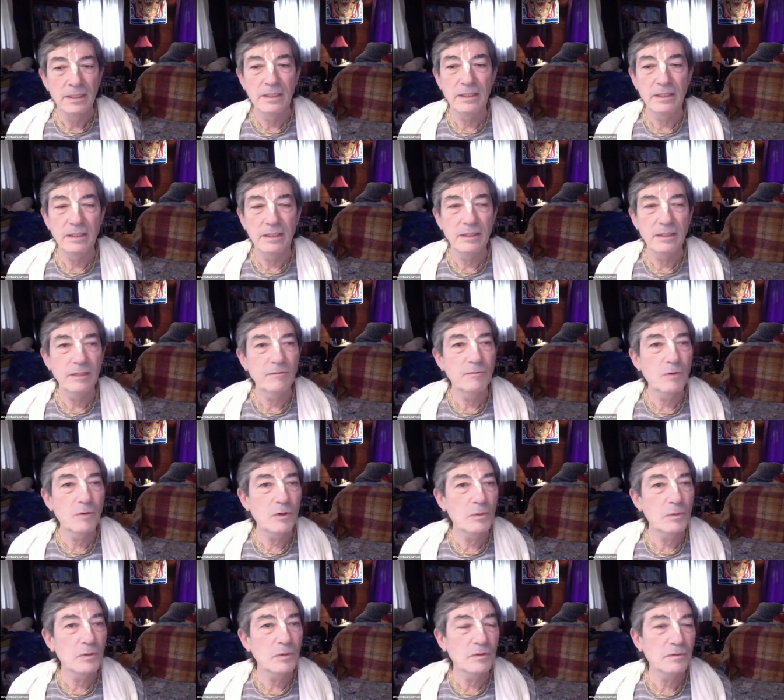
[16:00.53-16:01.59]
in the
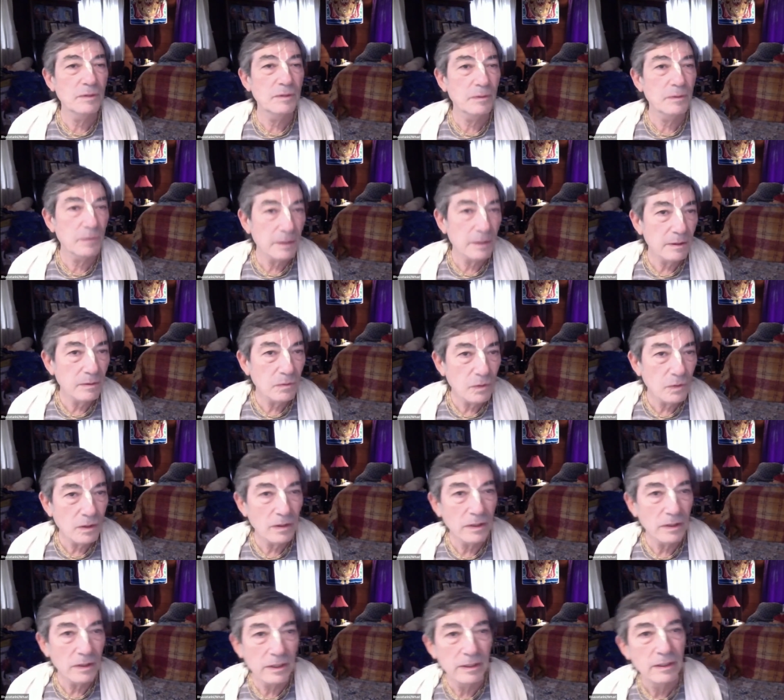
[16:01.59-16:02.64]
form of a written
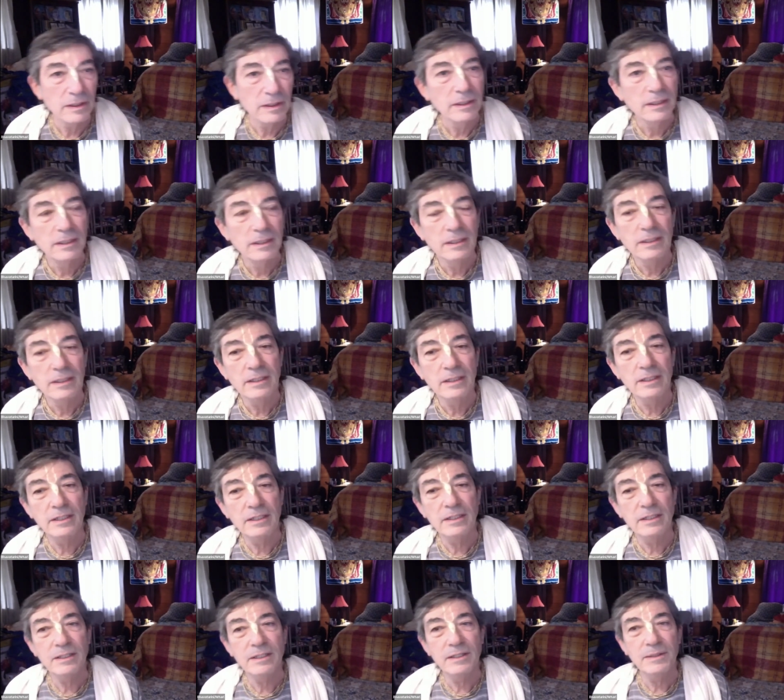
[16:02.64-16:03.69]
word,
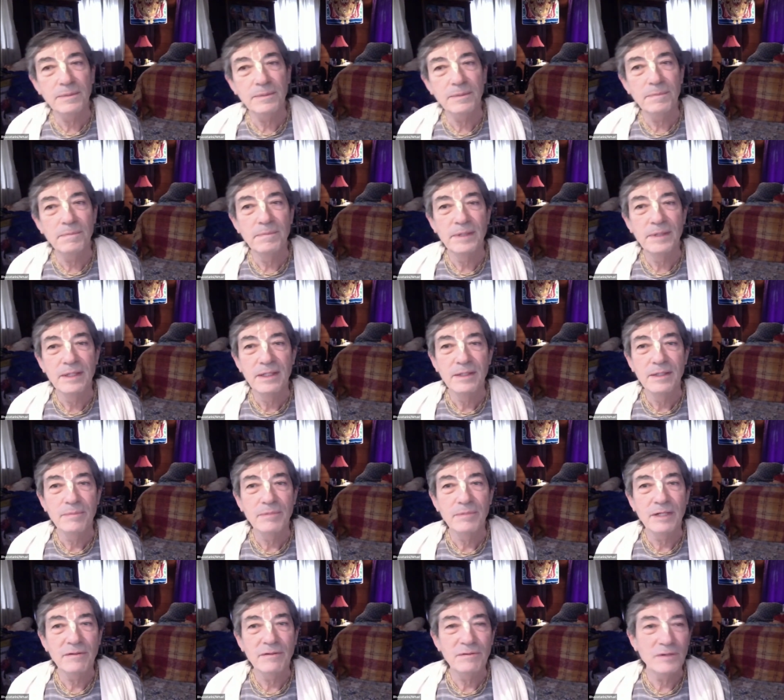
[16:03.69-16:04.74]
and um,
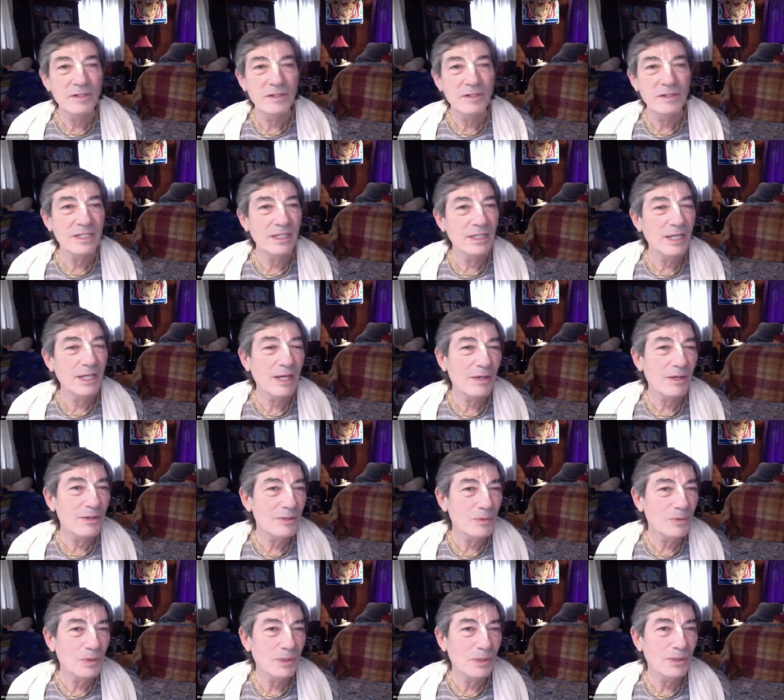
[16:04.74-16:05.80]
my first
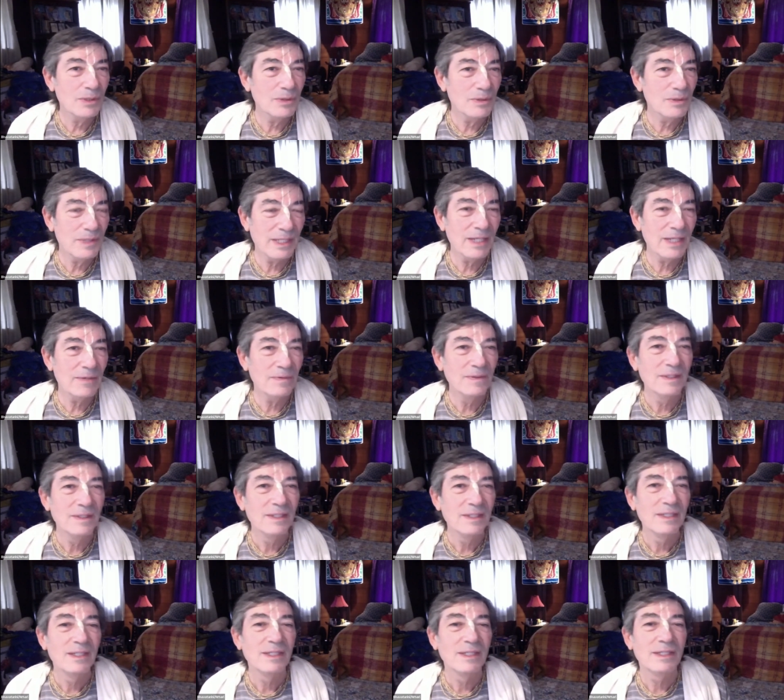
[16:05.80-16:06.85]
encounter with Gurudev,
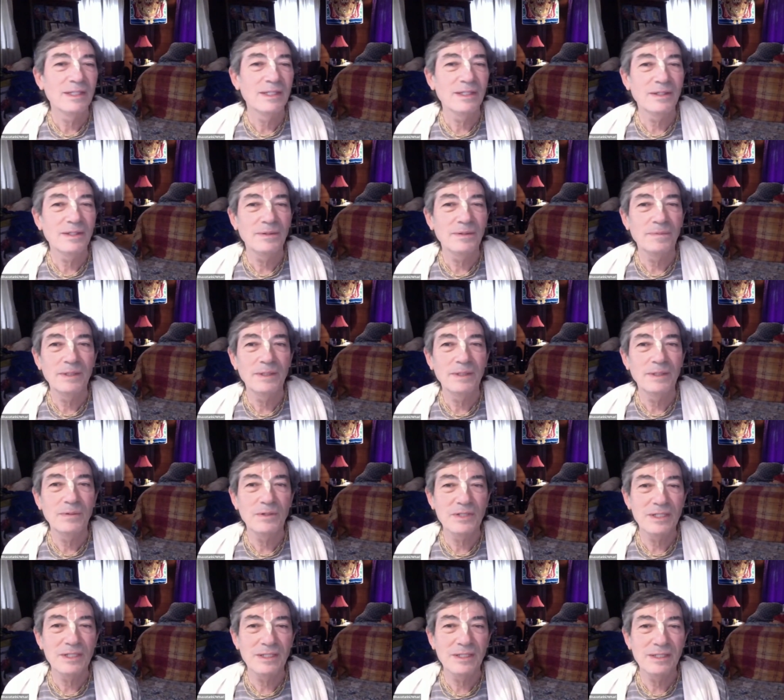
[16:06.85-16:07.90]
um, it
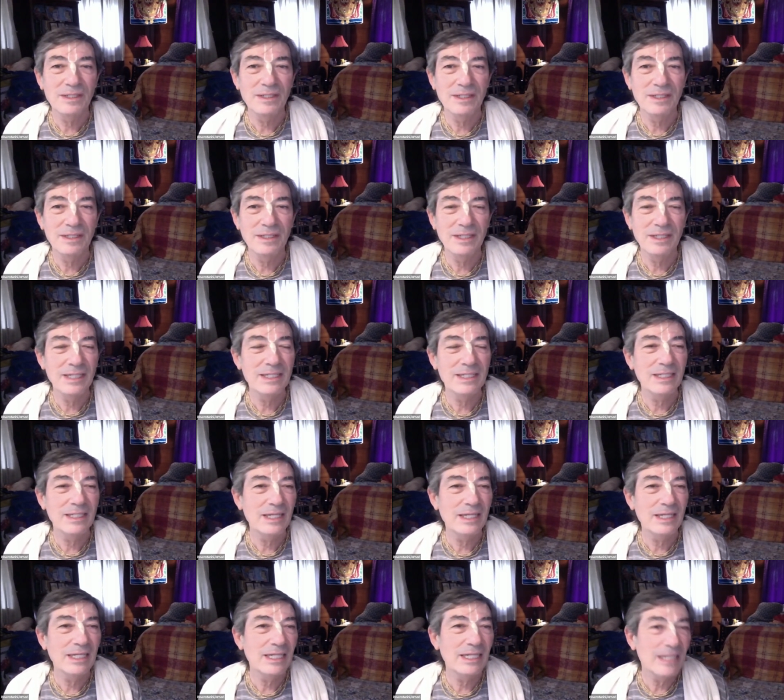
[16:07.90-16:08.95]
was in
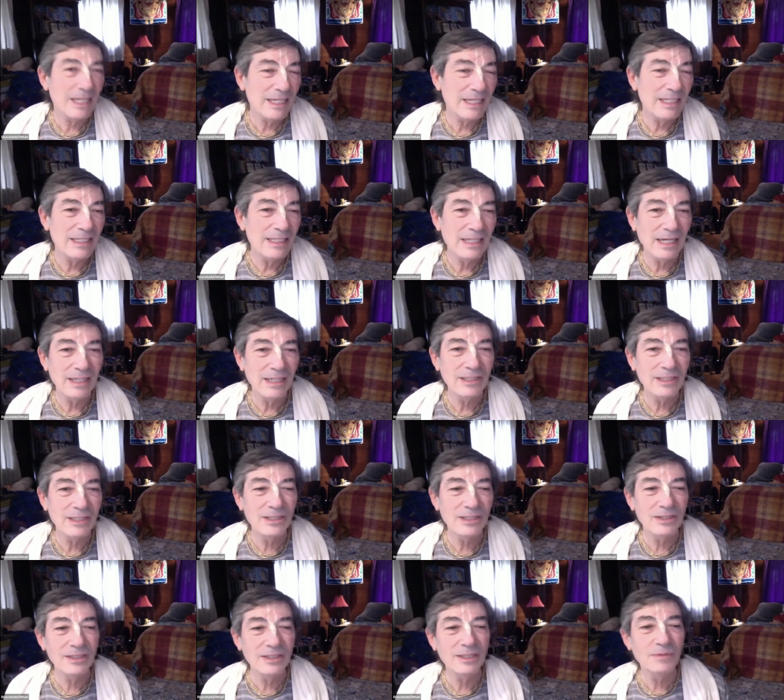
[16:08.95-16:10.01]
1989
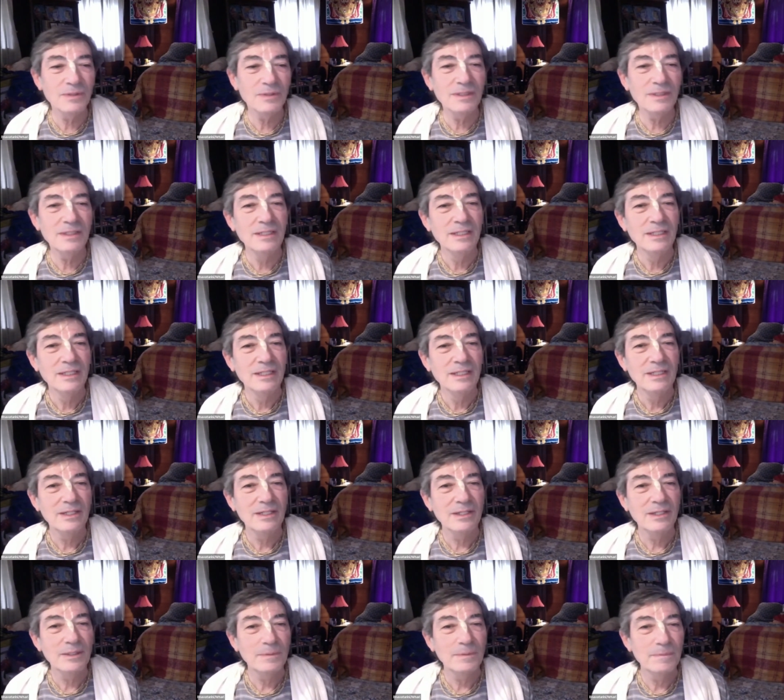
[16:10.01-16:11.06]
actually when
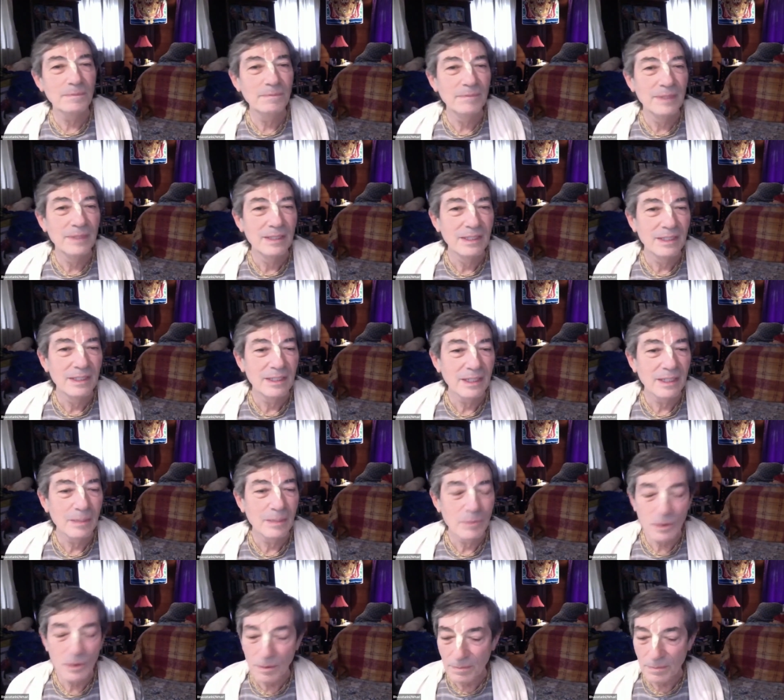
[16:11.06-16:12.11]
um, I
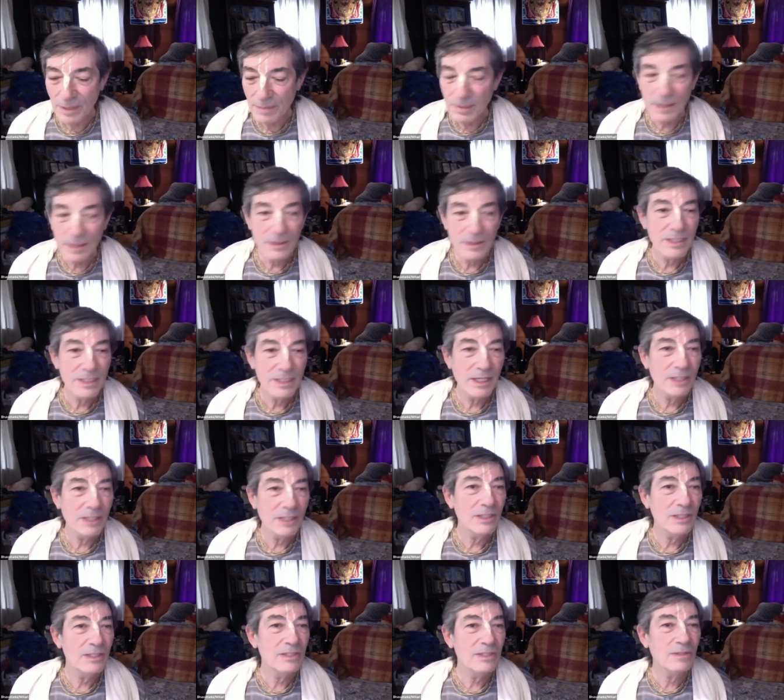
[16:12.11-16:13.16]
brought my mother
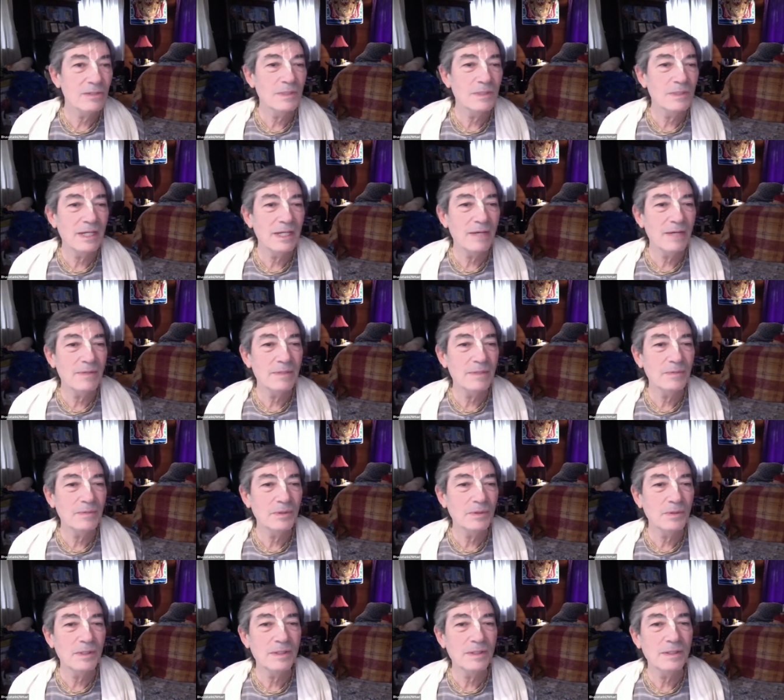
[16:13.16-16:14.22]
Sasha's to Vrindavan.
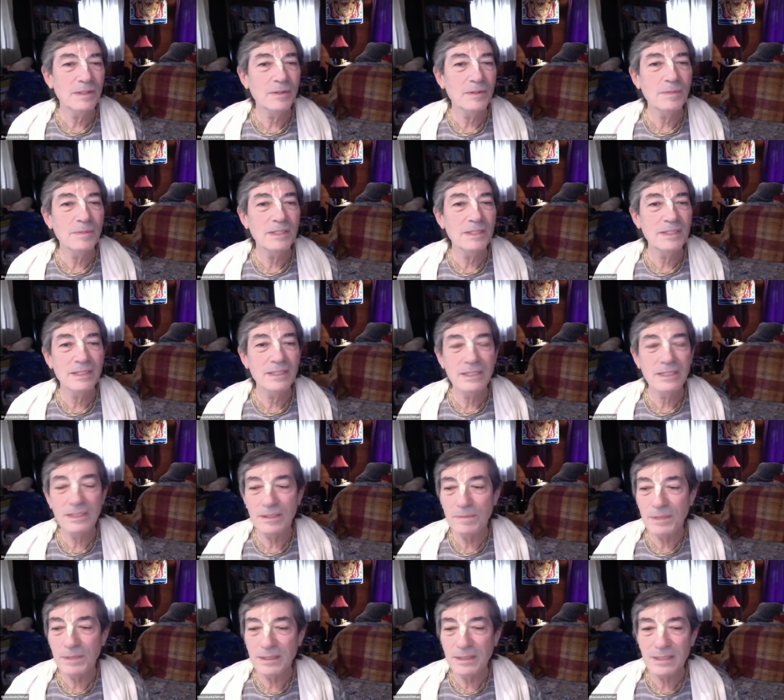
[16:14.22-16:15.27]
We were there with my
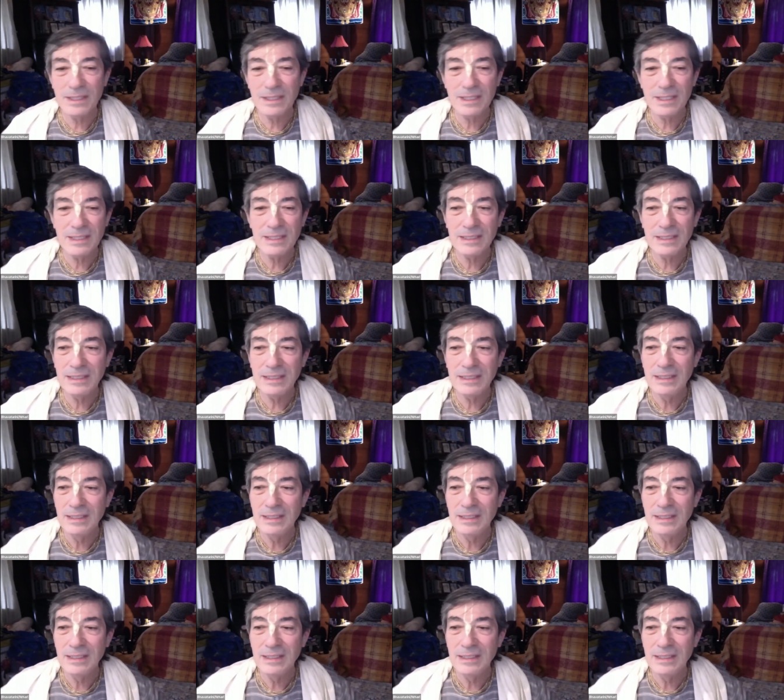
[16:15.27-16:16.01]
sister Bhaktarasi,